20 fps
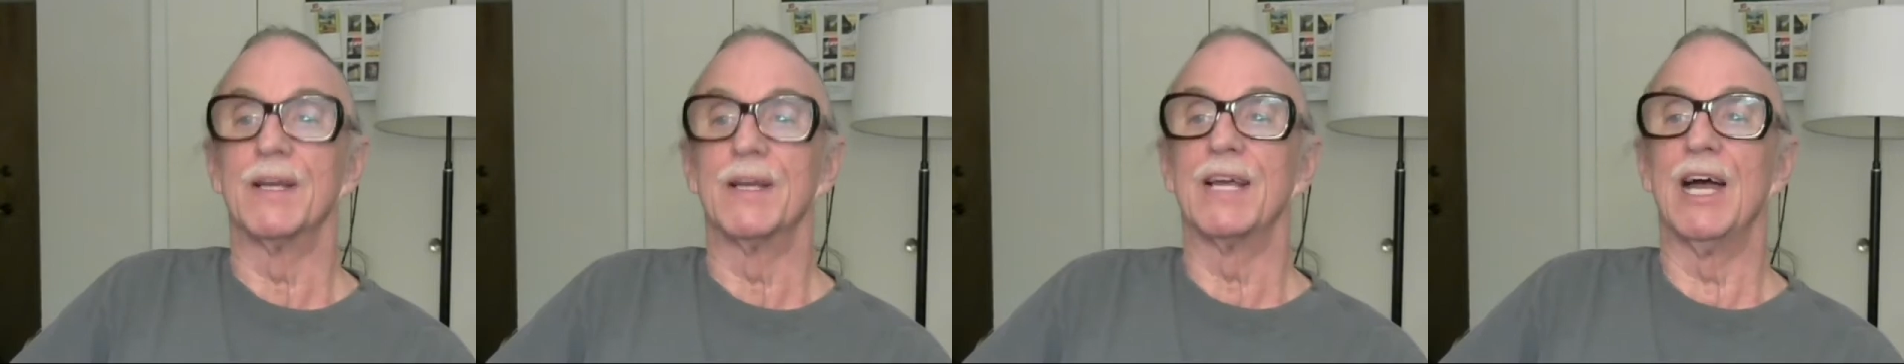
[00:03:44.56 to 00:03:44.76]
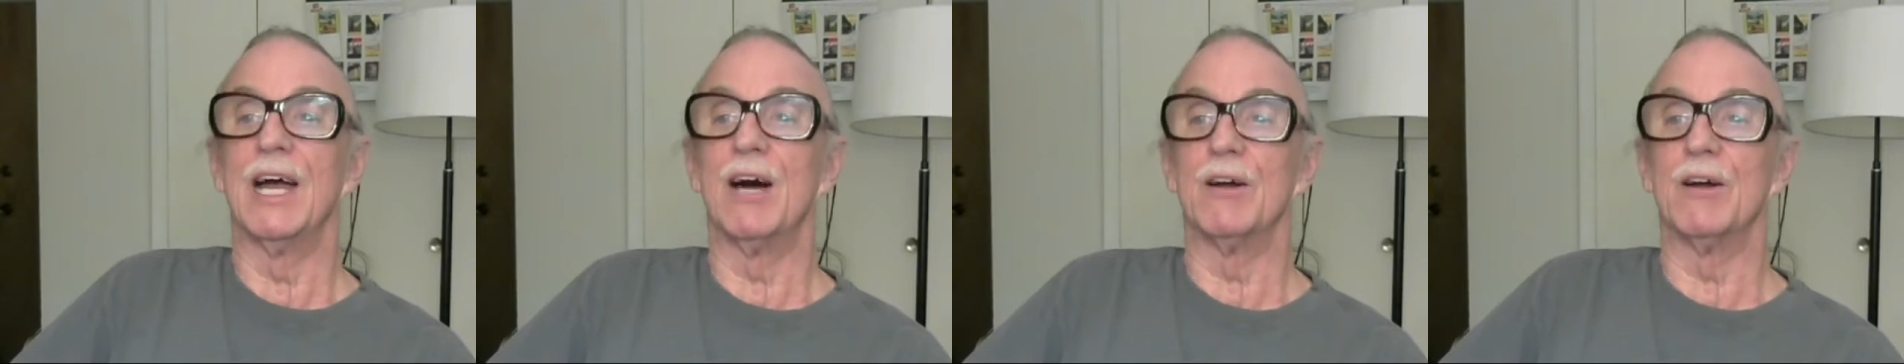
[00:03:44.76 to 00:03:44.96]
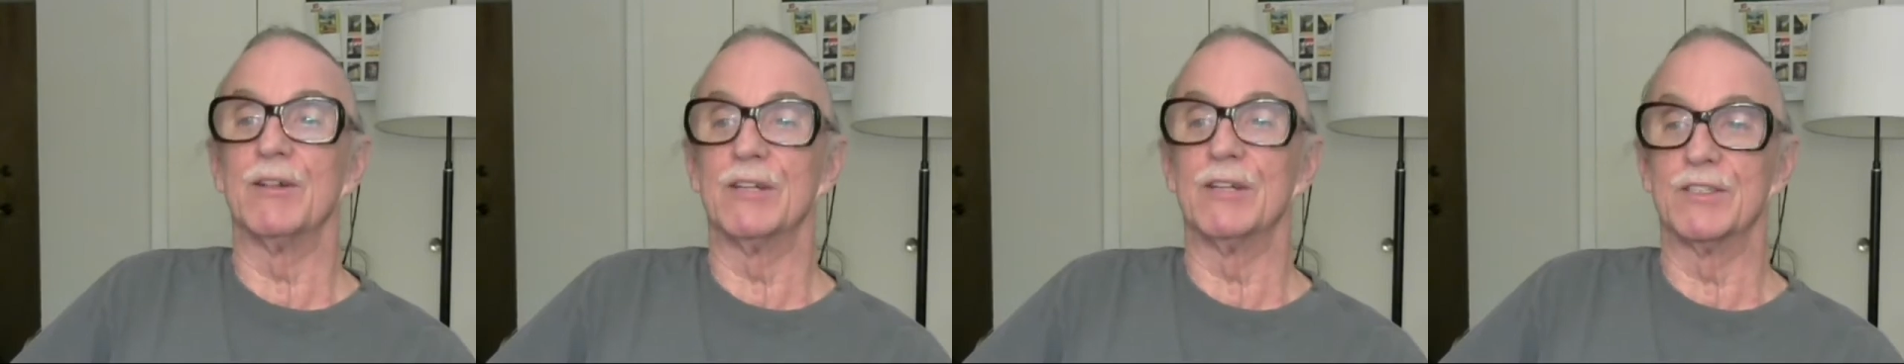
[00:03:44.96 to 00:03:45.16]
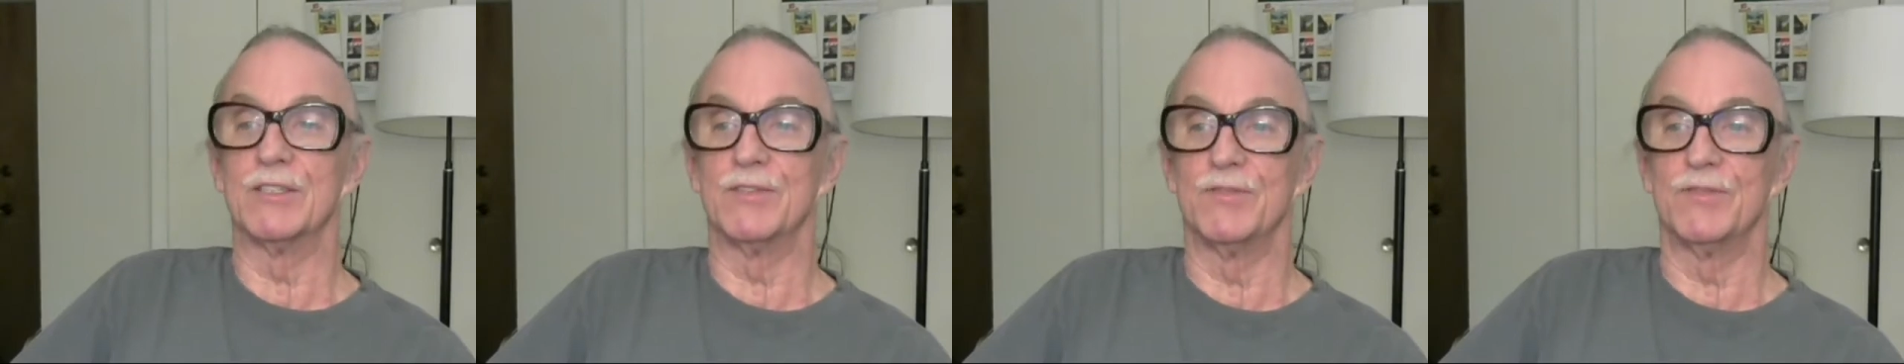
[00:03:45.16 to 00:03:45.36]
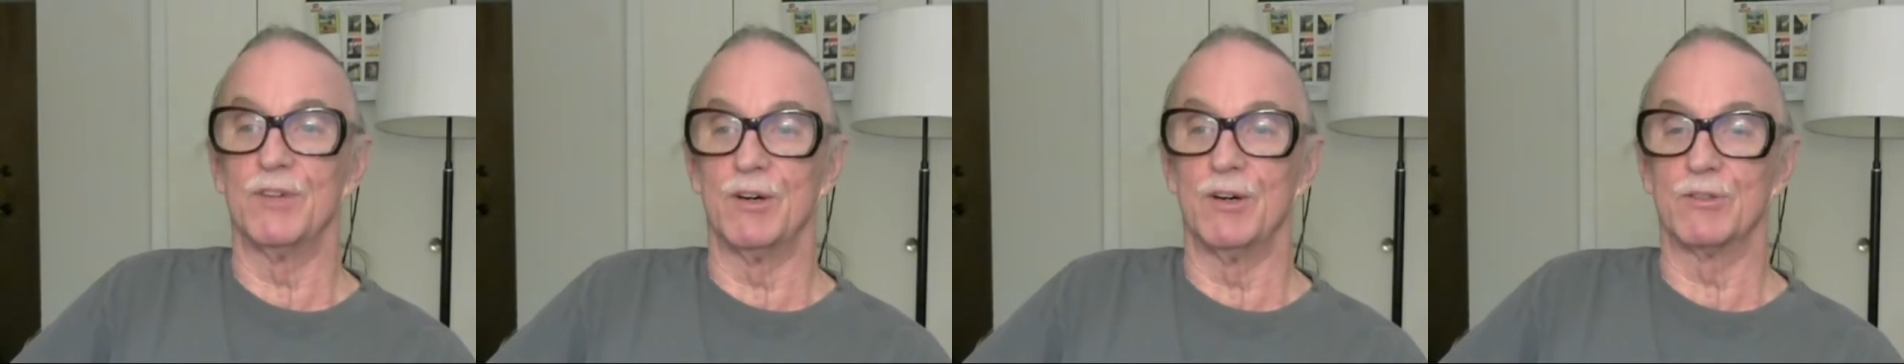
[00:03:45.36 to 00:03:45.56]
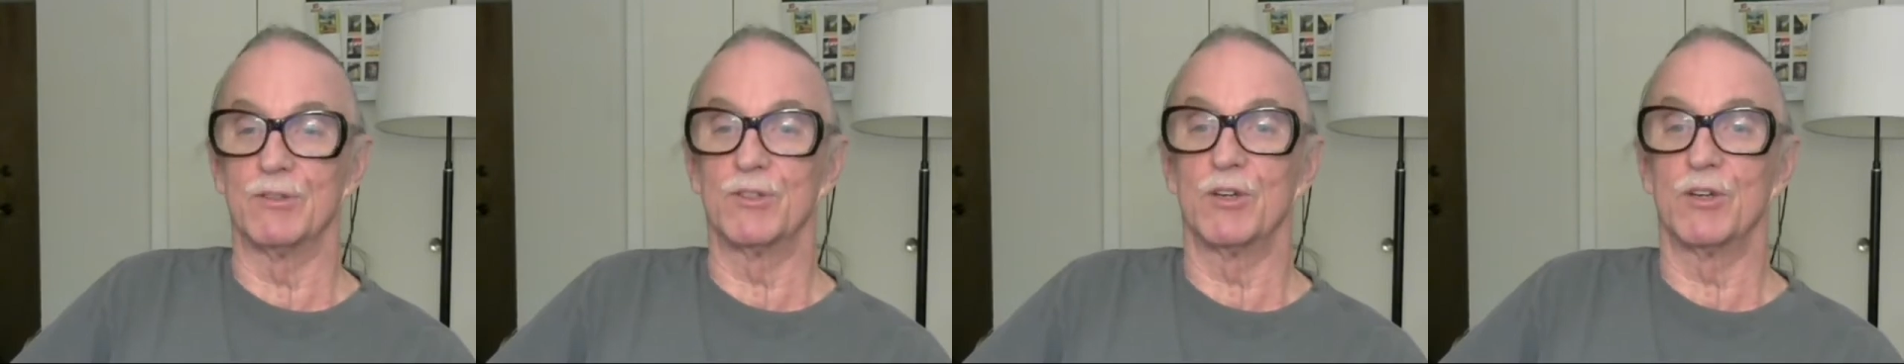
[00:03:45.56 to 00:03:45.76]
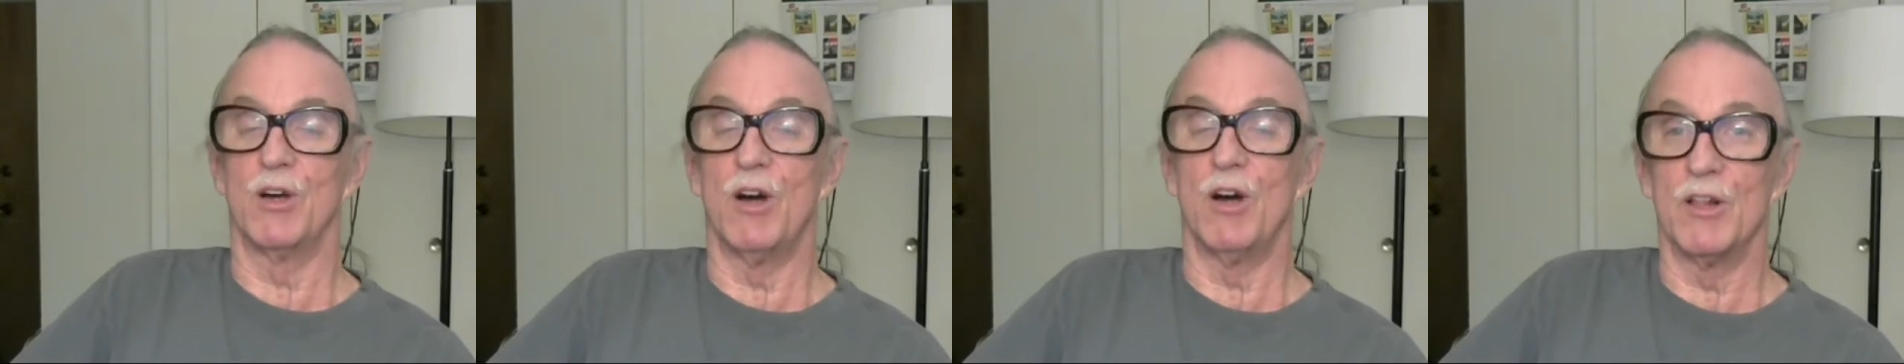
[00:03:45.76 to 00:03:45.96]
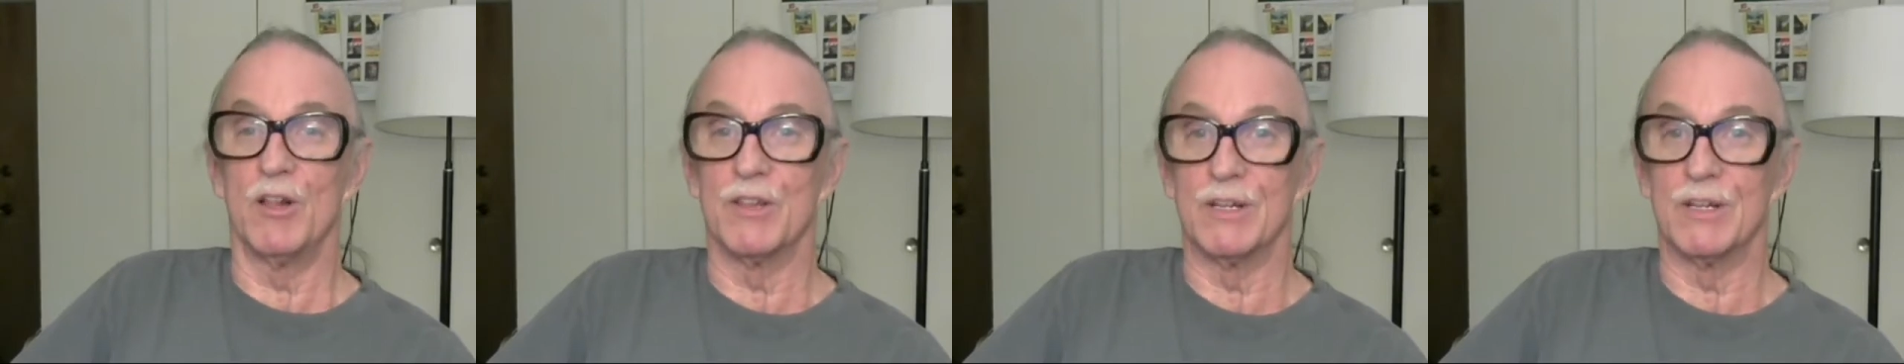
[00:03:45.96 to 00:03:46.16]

countless folks call